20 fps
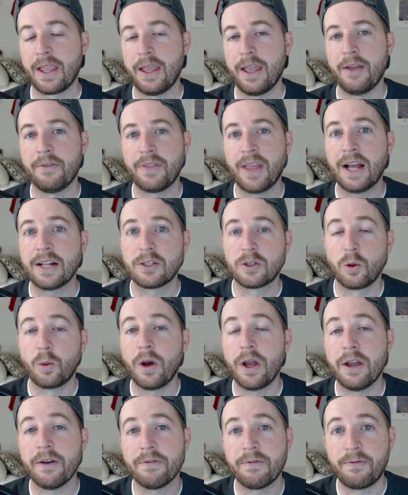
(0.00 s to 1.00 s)
If that's the
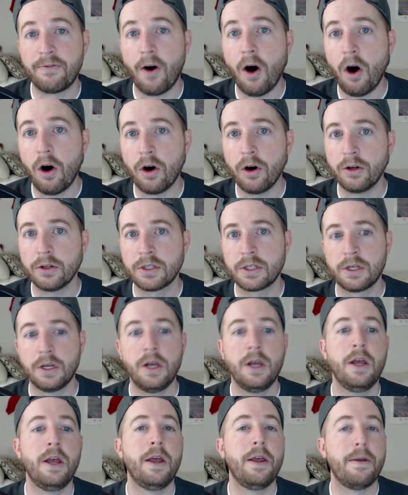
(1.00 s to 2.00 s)
way it falls,
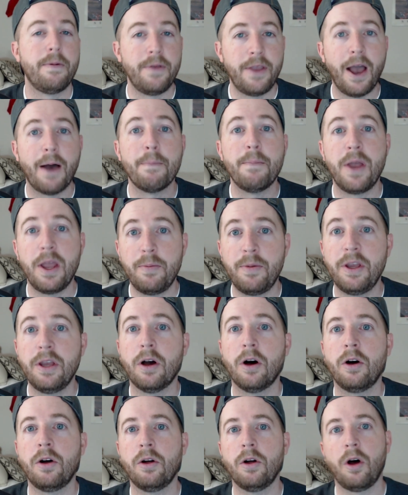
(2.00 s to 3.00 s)
yeah, maybe
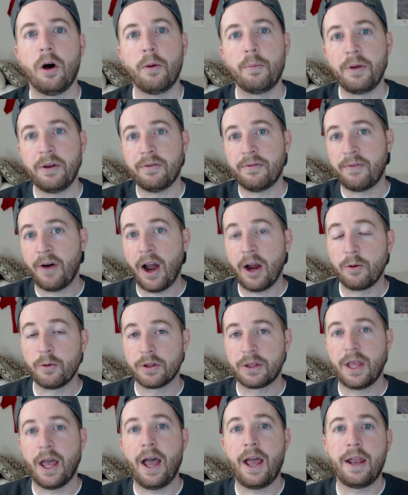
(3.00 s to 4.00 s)
I'll be fine
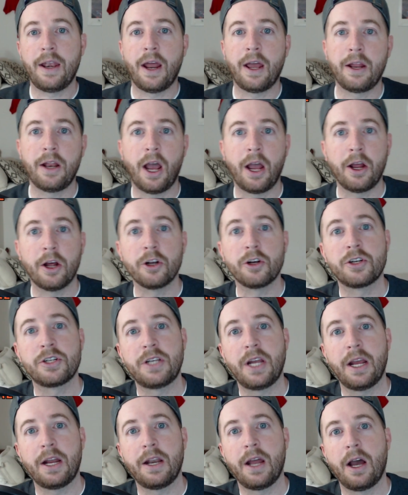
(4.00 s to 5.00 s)
with that. And I
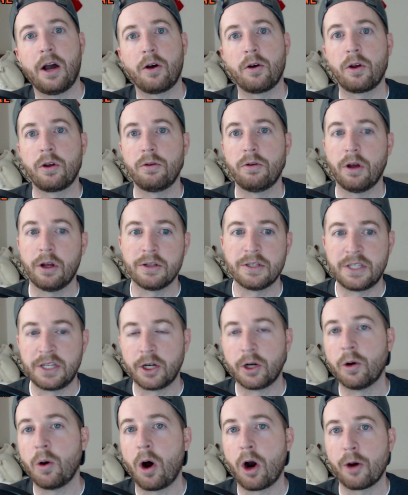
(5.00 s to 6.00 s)
understand how a
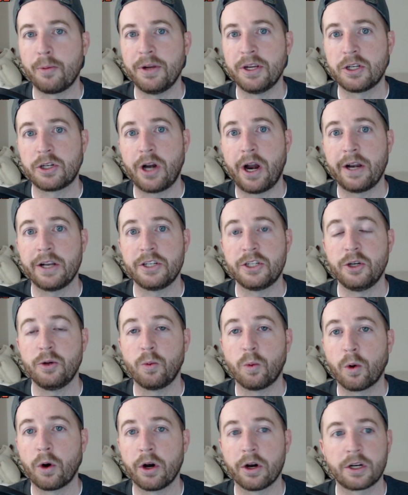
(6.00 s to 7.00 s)
0 RB strategy
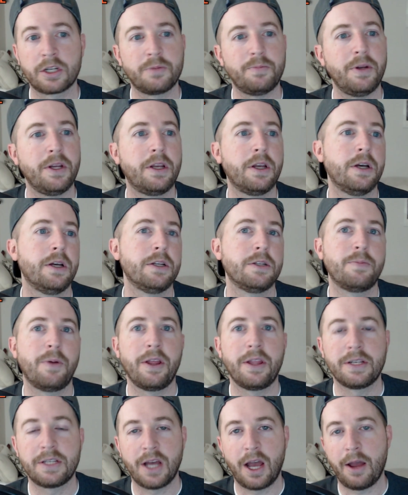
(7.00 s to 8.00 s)
works, because by
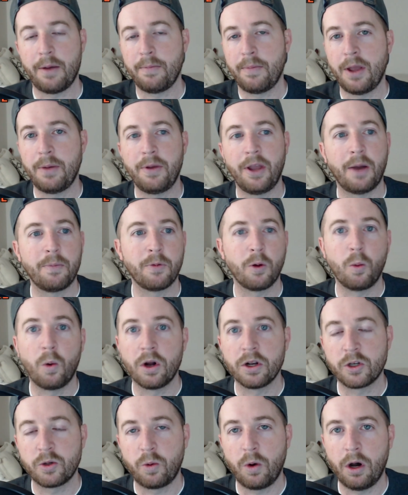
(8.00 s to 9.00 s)
the time maybe I'm the
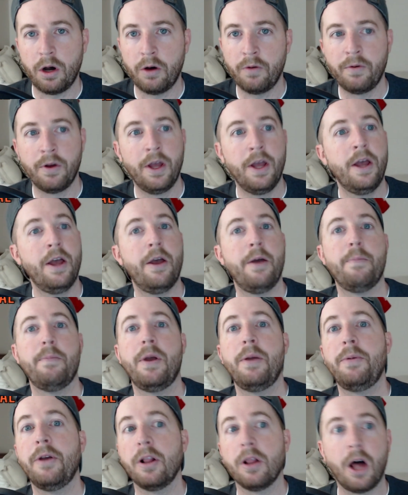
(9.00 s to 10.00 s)
112,
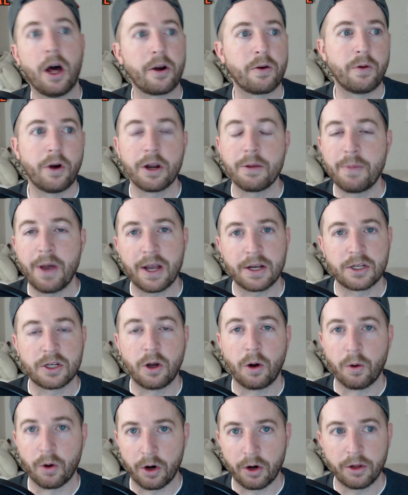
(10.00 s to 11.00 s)
maybe a lot of running backs
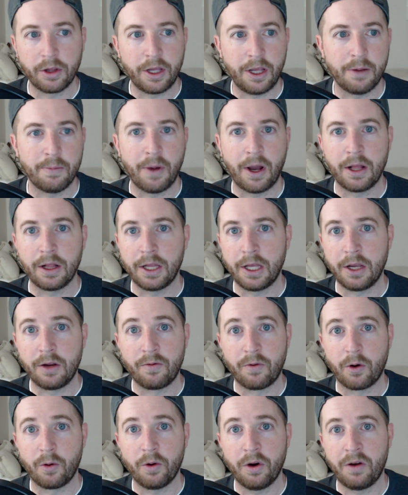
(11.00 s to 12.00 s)
go early in my league
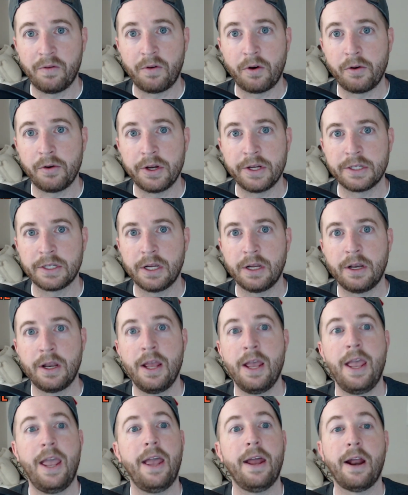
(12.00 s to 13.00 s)
for whatever reason,
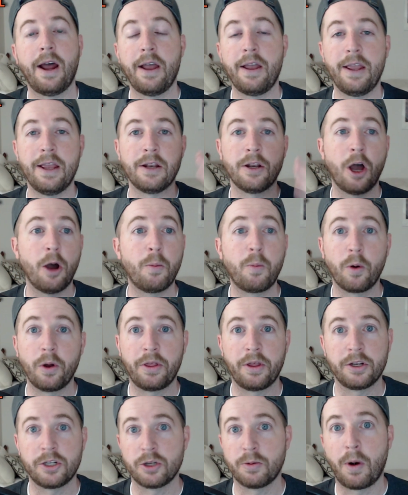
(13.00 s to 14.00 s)
and I end up with
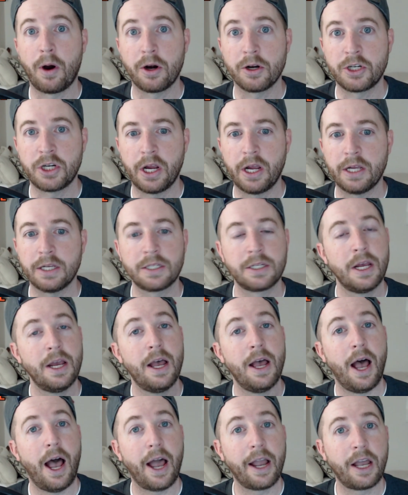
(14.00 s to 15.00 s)
a Jamar Chase.
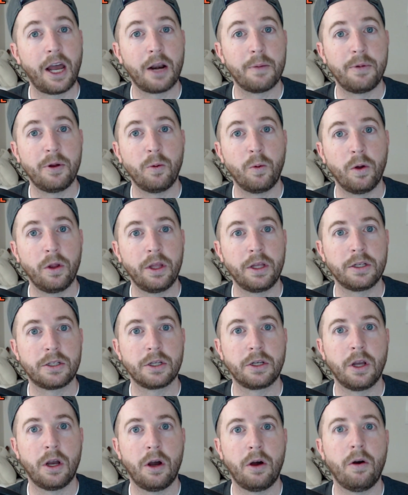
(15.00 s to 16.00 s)
I got to be willing to
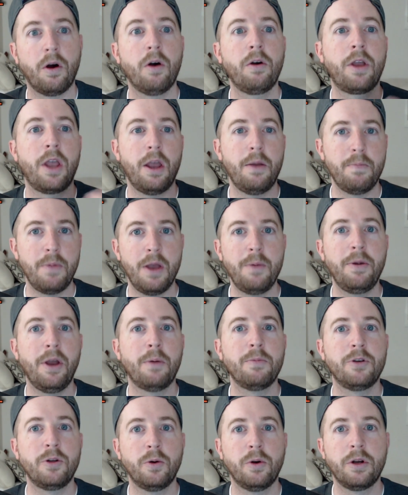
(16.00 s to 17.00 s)
go, okay, maybe
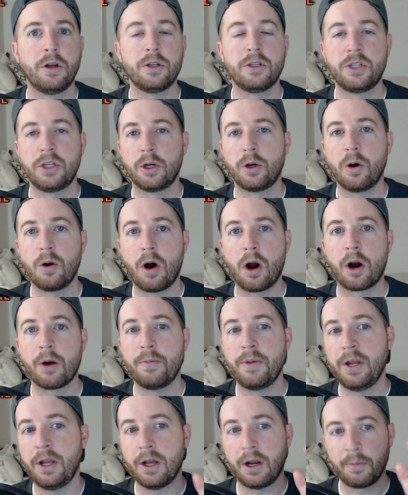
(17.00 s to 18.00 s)
I'm doing a 0
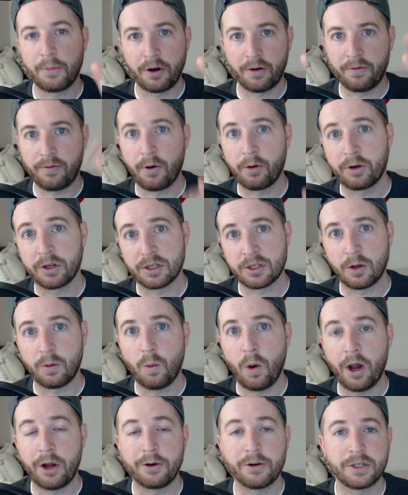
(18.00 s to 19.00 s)
RB and I'm going to focus some
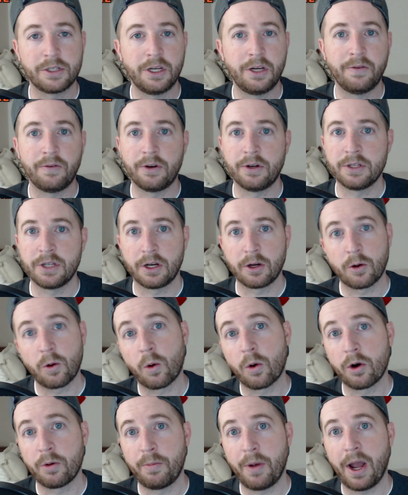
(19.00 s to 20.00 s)
wide receivers and a
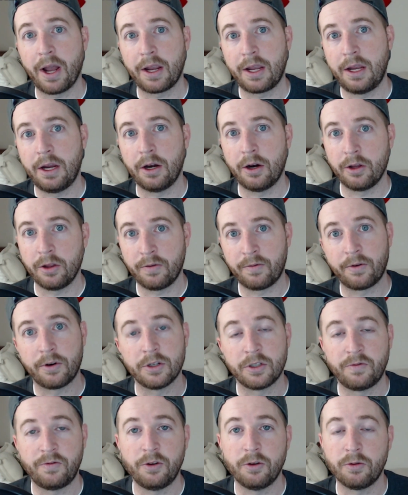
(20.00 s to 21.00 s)
quarterback here in the
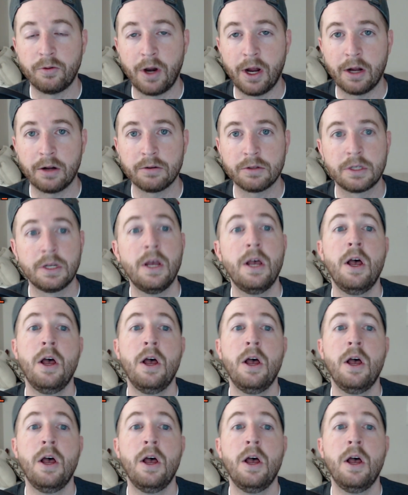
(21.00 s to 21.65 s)
first few rounds.